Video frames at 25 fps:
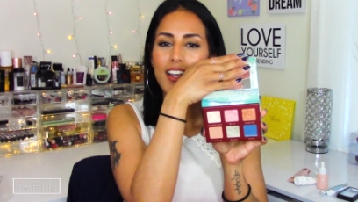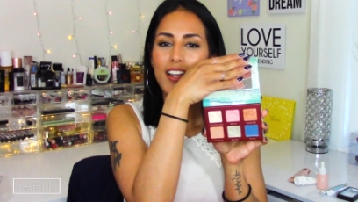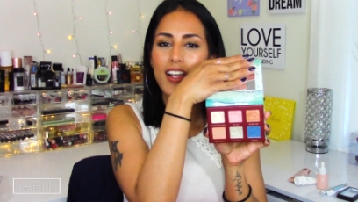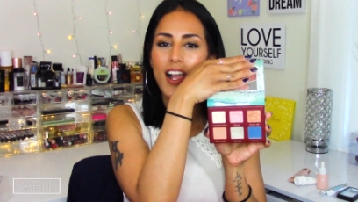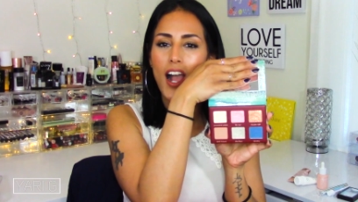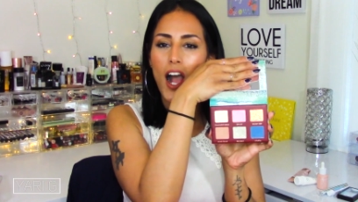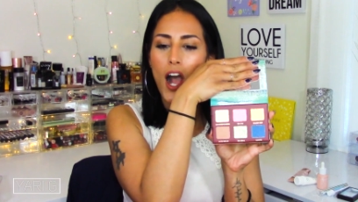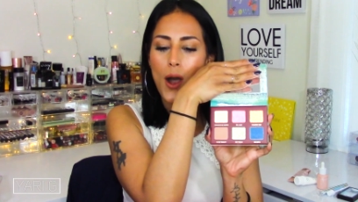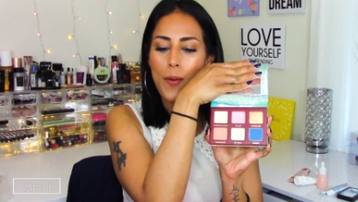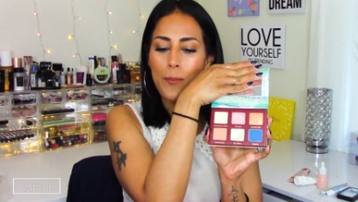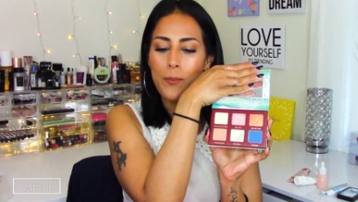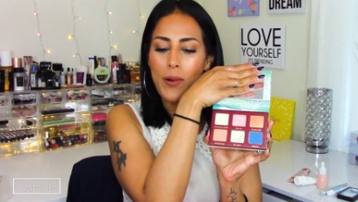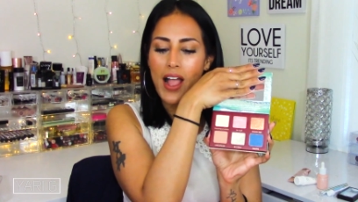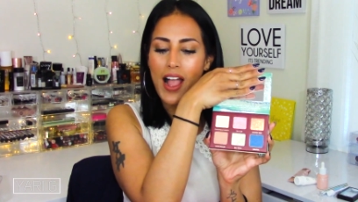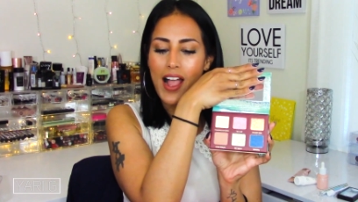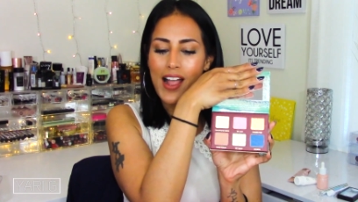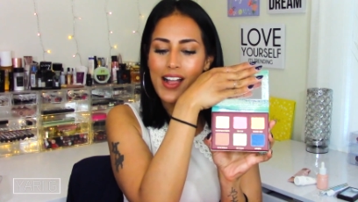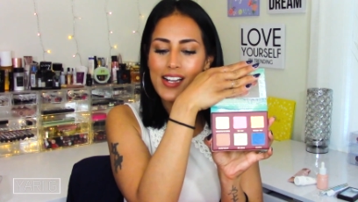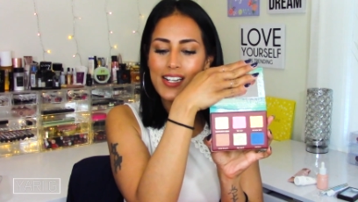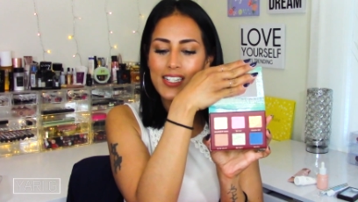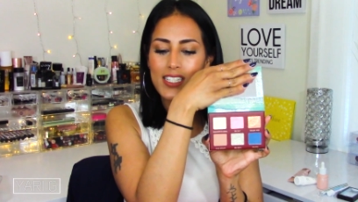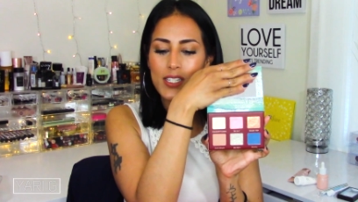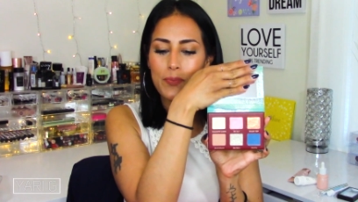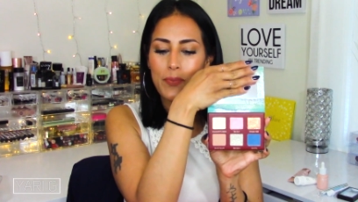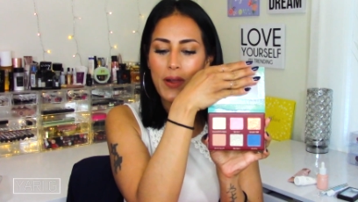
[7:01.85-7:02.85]

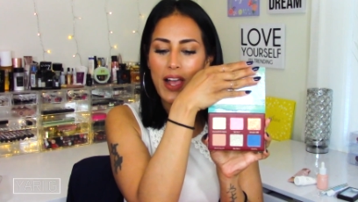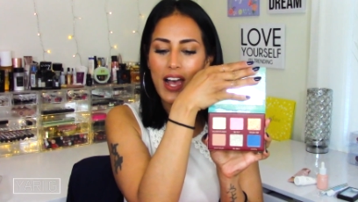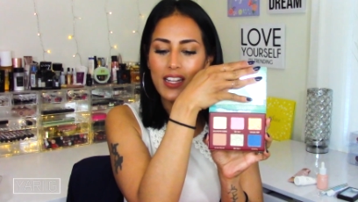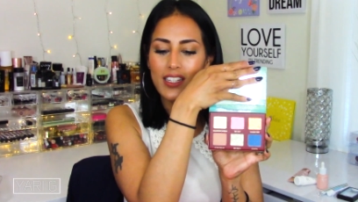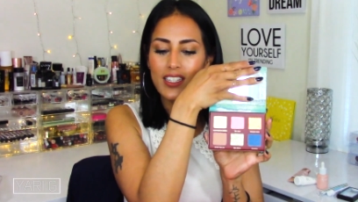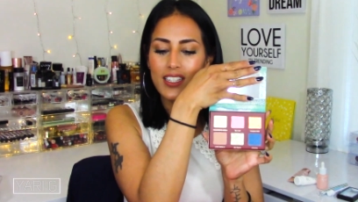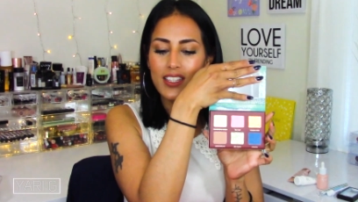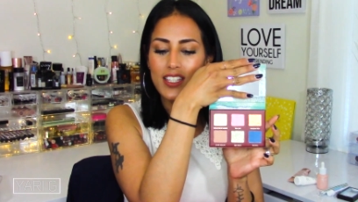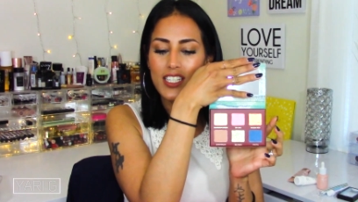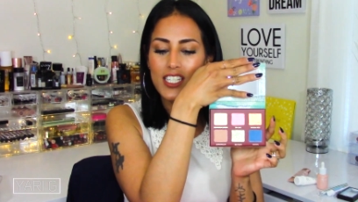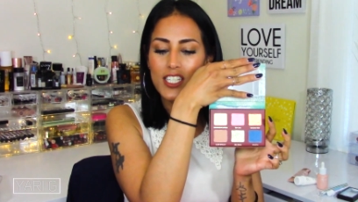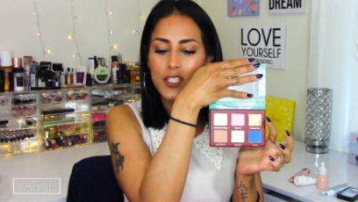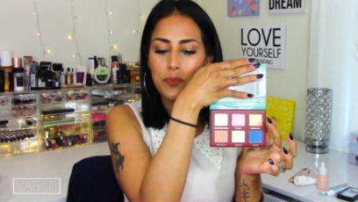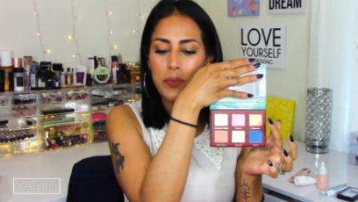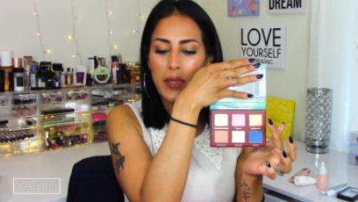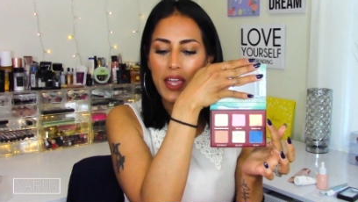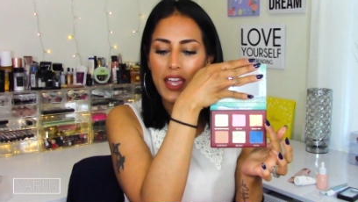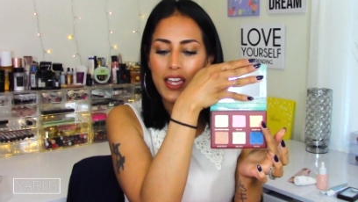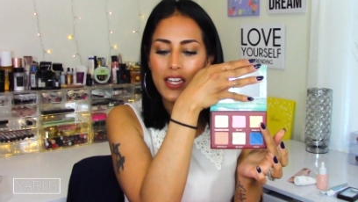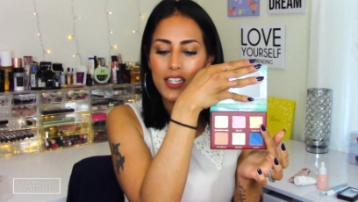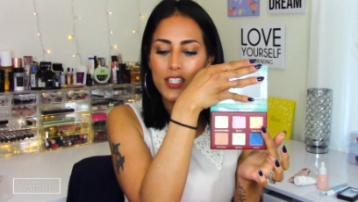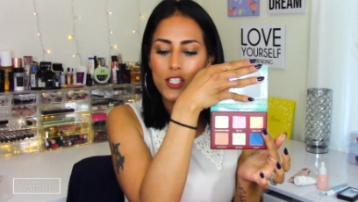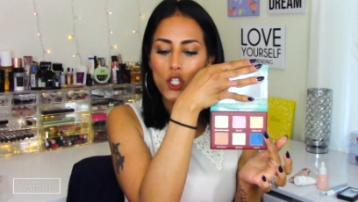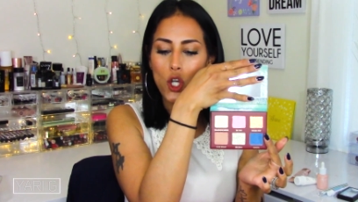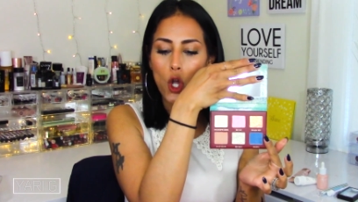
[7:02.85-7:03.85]
compact palette. These
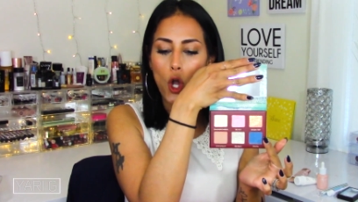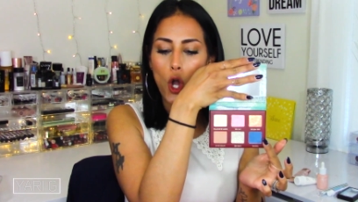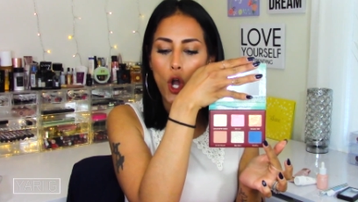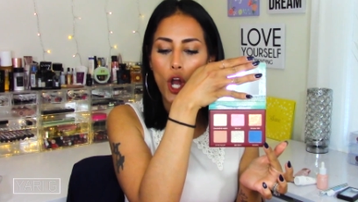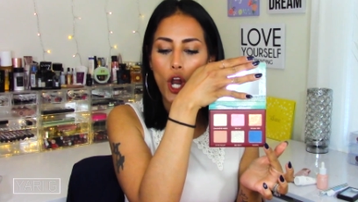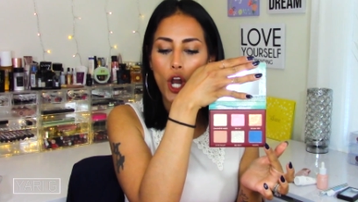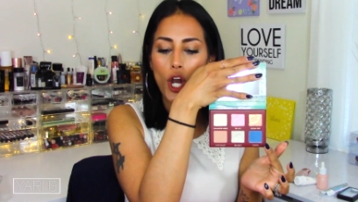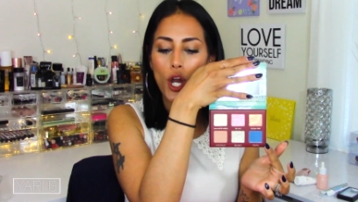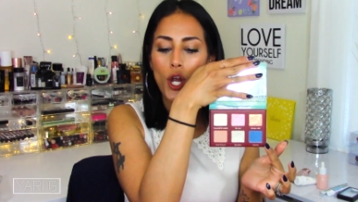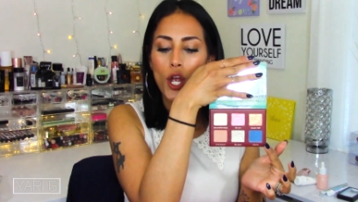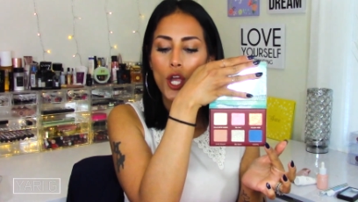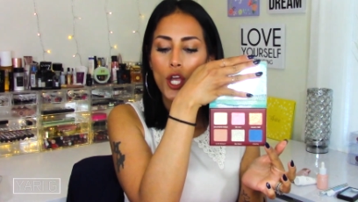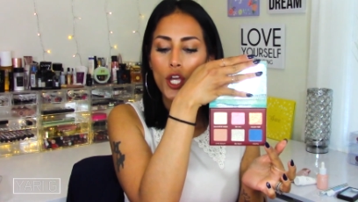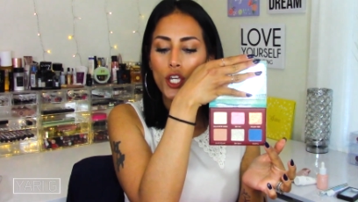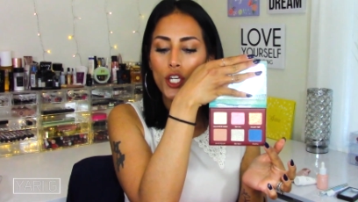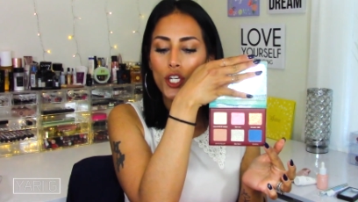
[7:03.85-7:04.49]
pans are